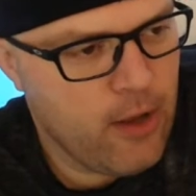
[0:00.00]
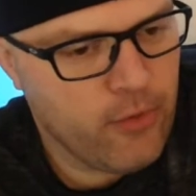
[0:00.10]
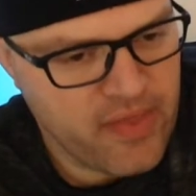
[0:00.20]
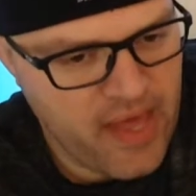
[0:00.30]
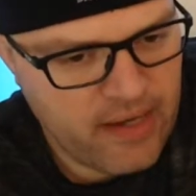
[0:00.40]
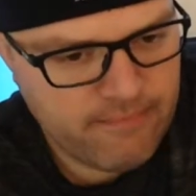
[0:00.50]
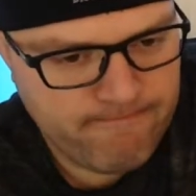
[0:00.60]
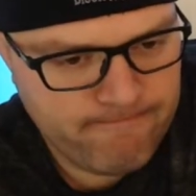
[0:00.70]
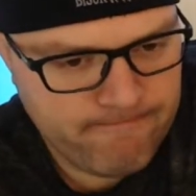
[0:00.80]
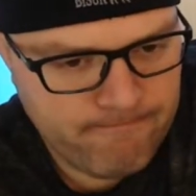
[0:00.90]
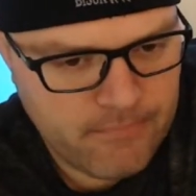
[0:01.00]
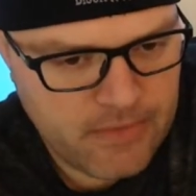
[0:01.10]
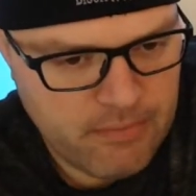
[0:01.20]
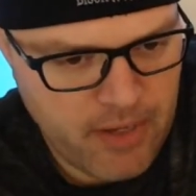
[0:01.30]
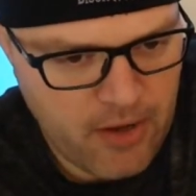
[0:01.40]
only that,
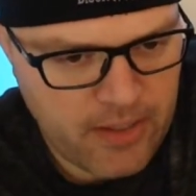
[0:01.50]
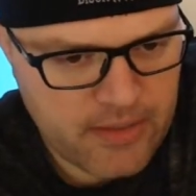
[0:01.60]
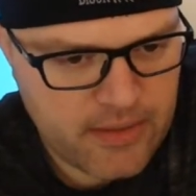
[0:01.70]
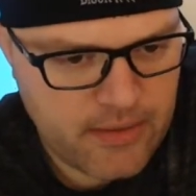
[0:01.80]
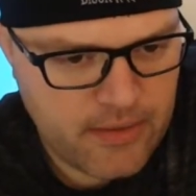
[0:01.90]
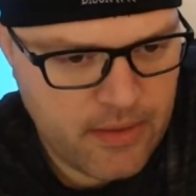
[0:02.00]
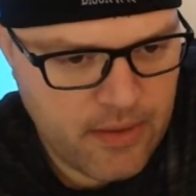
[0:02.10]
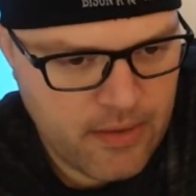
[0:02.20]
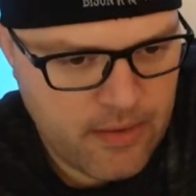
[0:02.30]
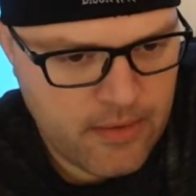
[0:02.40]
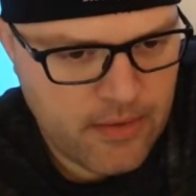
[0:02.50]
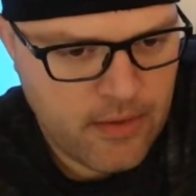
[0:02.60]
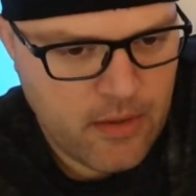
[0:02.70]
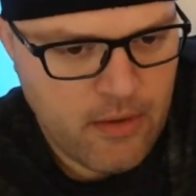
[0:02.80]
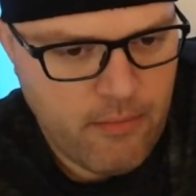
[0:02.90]
to be honest.
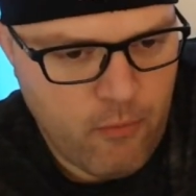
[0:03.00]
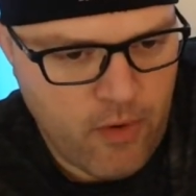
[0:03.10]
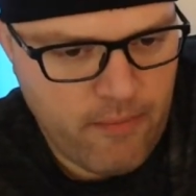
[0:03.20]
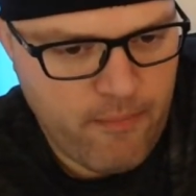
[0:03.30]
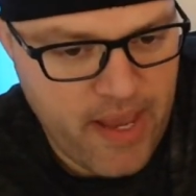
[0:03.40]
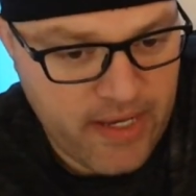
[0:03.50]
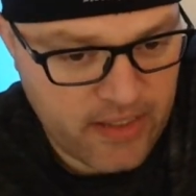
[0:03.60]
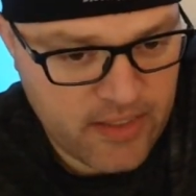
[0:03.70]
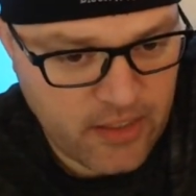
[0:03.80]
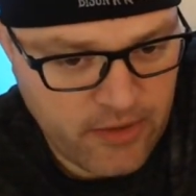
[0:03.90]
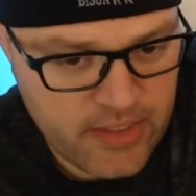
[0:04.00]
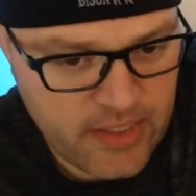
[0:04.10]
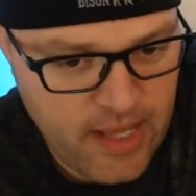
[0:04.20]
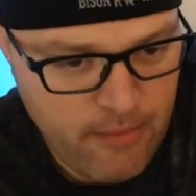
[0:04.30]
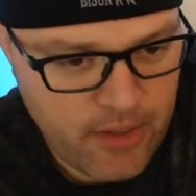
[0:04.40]
What, bacon is
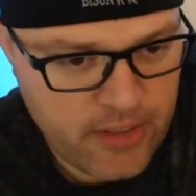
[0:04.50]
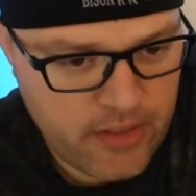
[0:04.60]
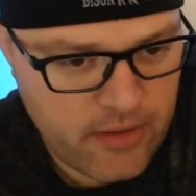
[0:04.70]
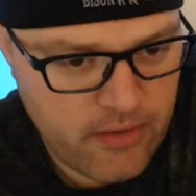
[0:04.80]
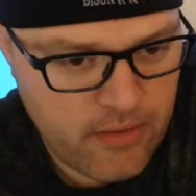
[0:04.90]
increasing that much?